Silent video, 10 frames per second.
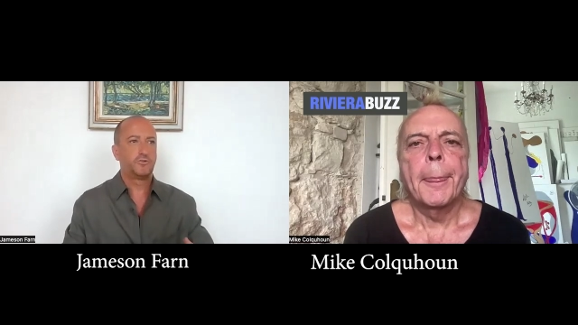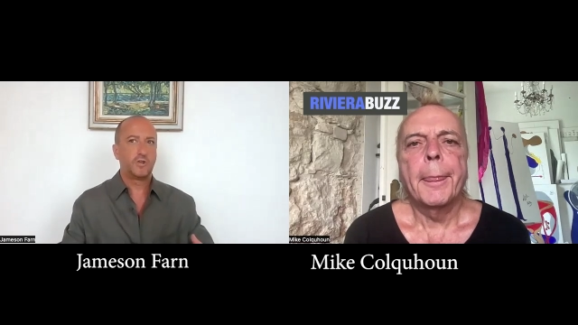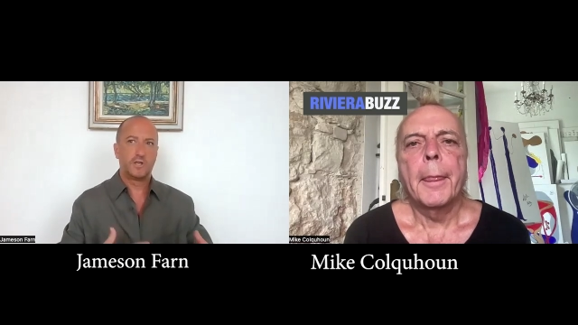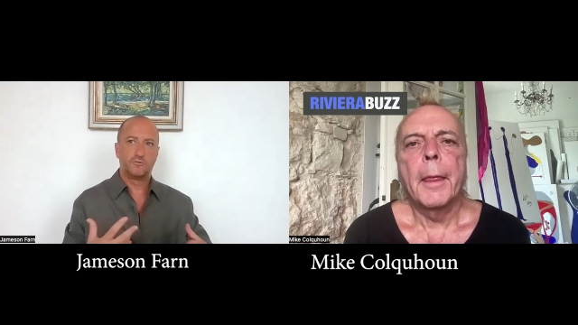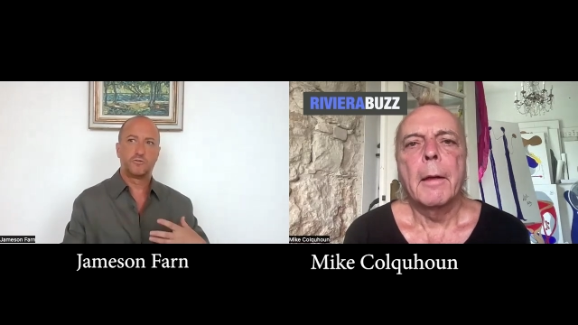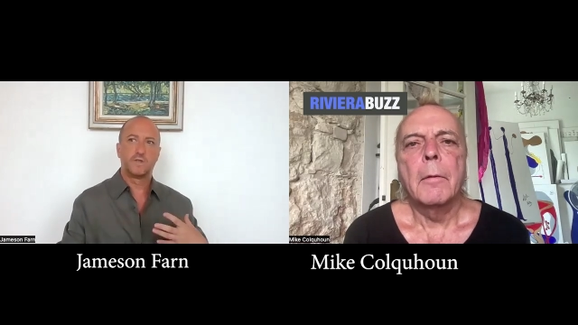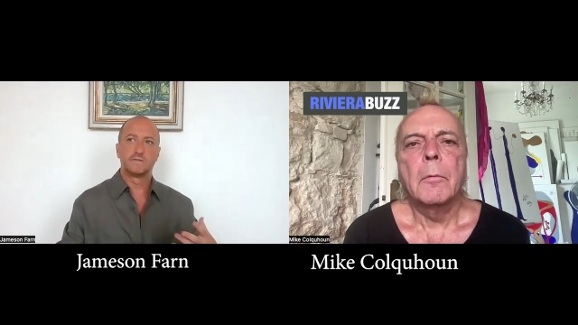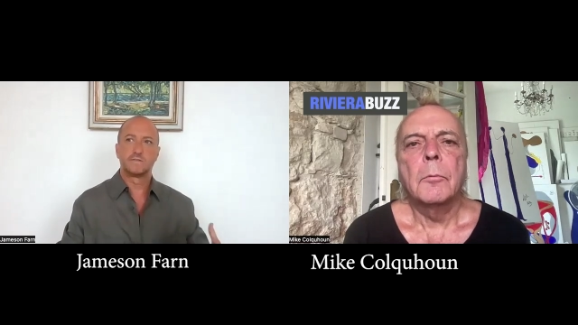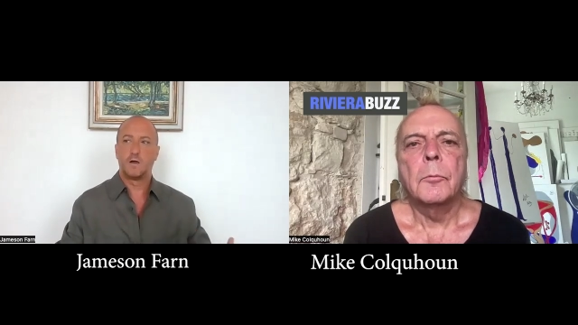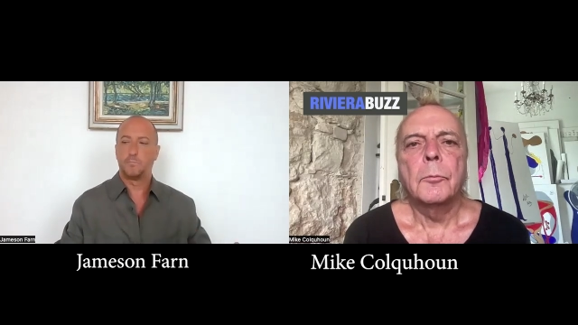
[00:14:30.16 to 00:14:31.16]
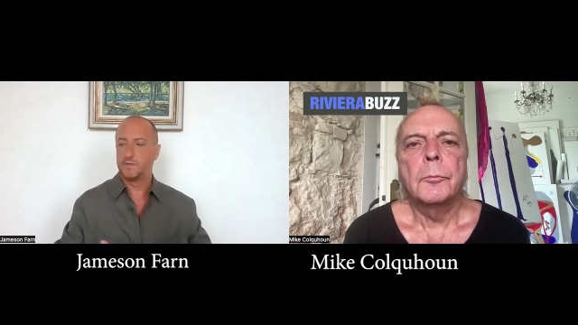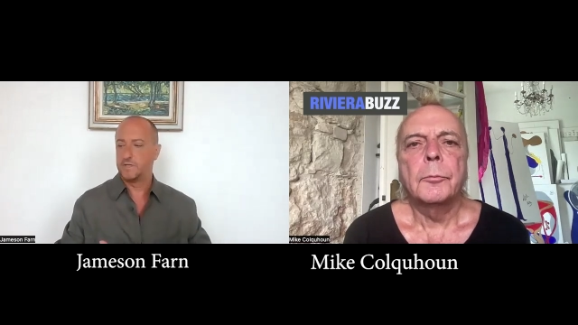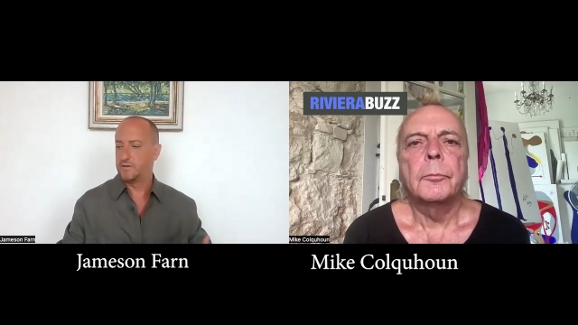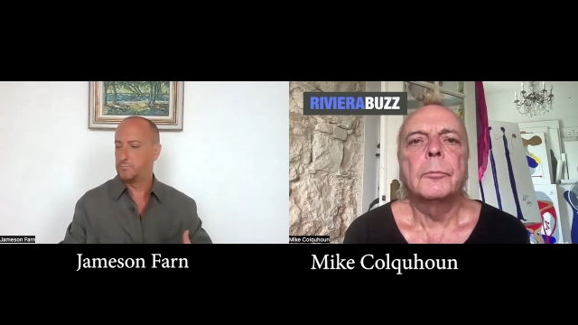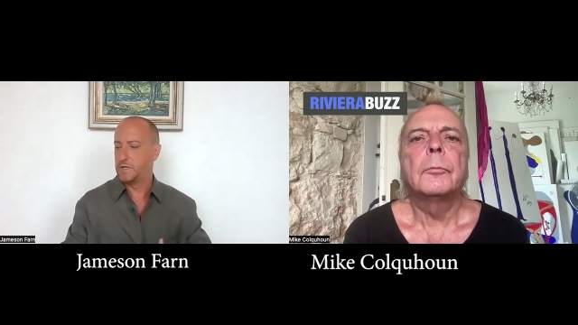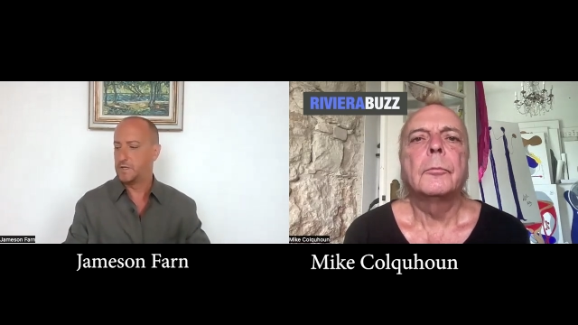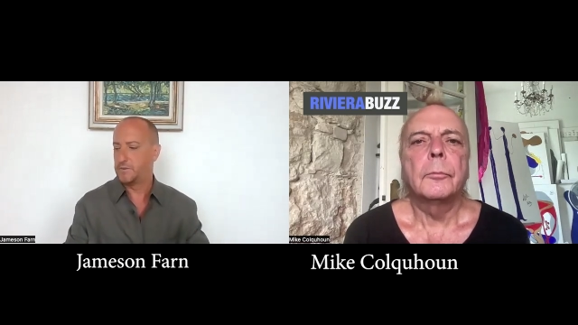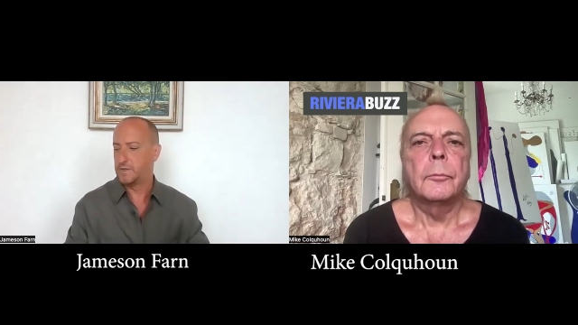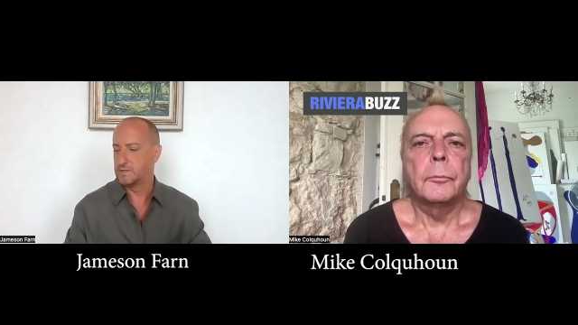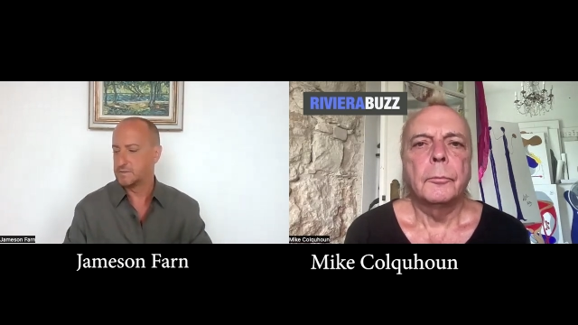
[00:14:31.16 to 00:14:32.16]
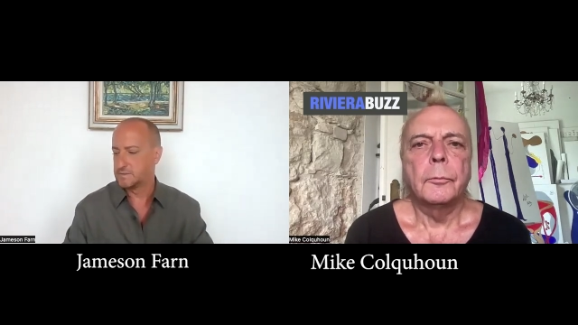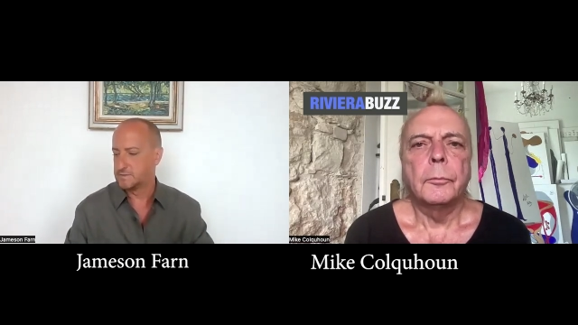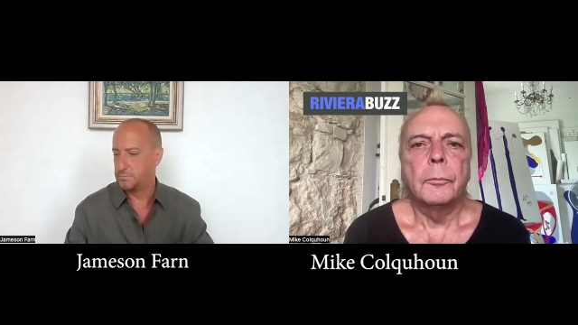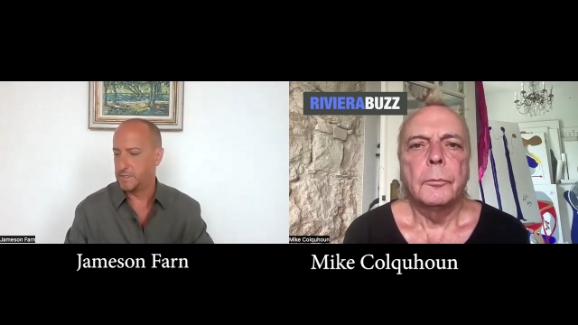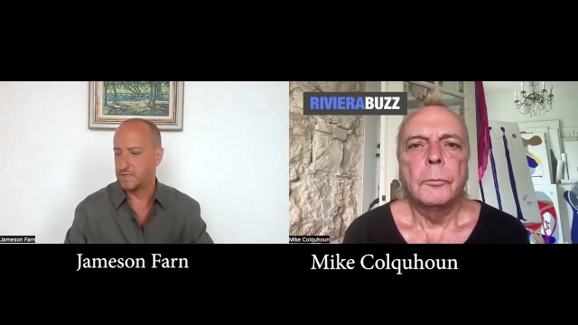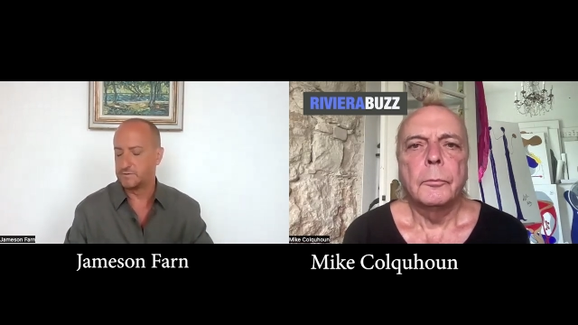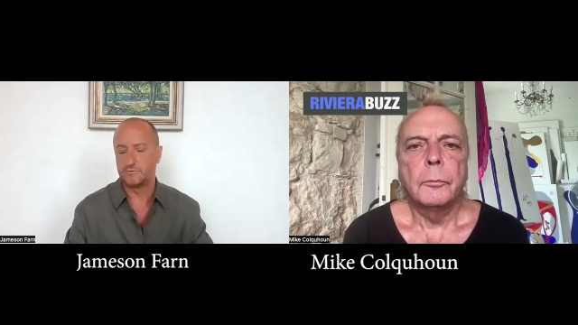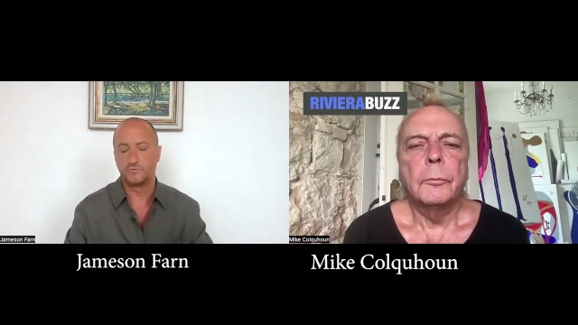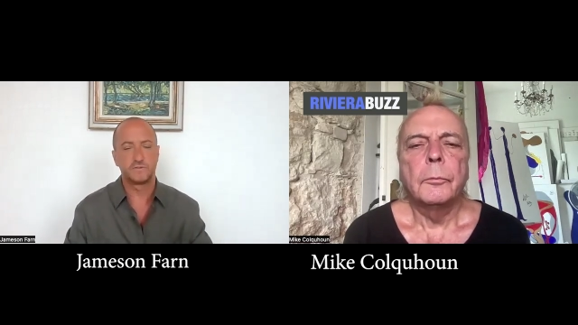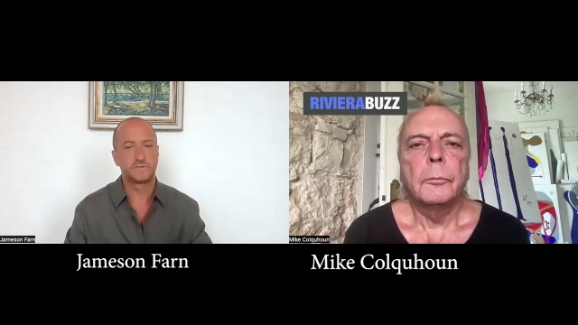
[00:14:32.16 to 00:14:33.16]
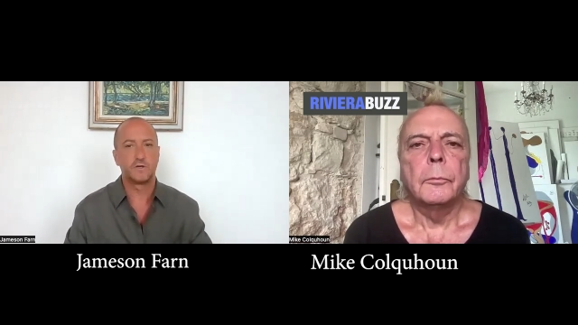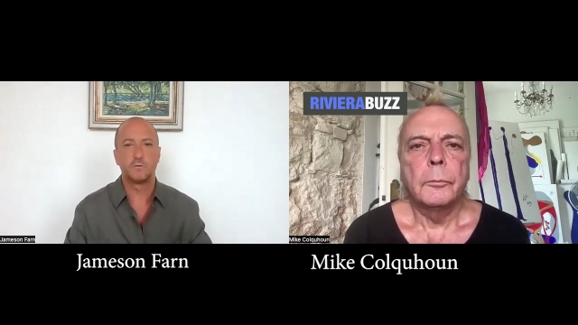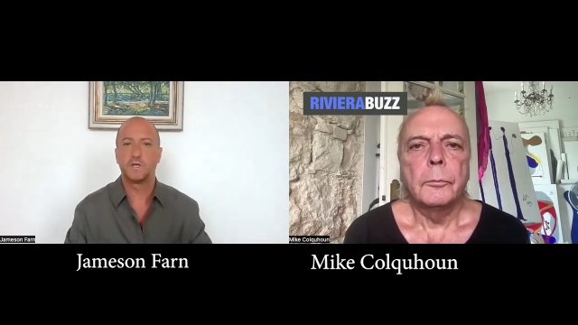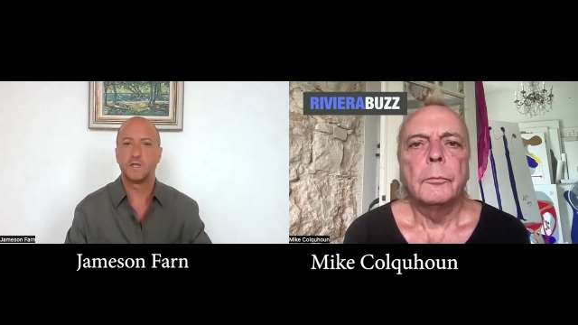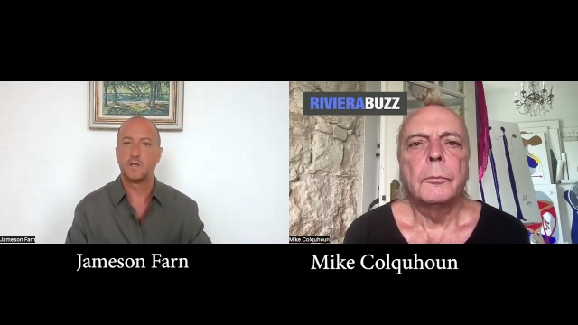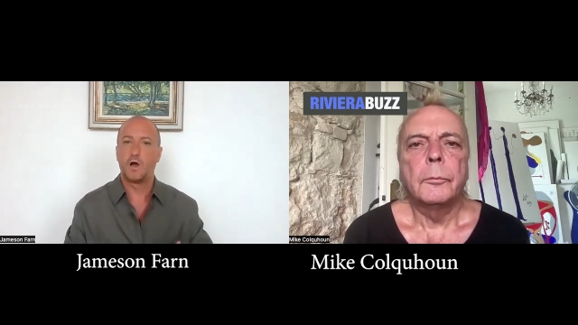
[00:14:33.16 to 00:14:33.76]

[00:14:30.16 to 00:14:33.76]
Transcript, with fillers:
Speaker 1: changed things up and they've made things because there's just so many